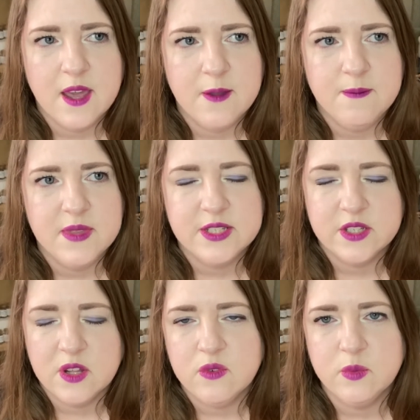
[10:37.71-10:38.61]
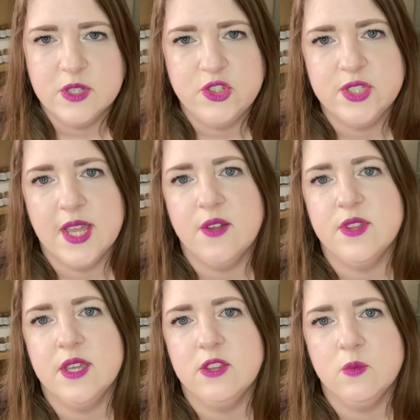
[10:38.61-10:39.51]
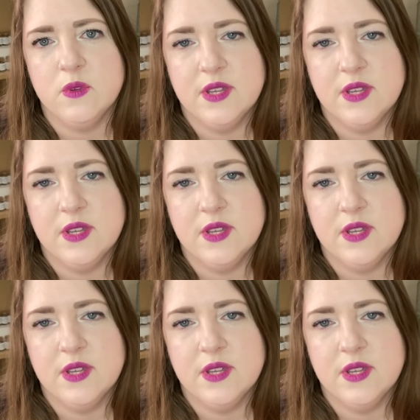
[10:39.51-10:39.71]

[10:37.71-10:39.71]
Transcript: there's a lot of witches out there that,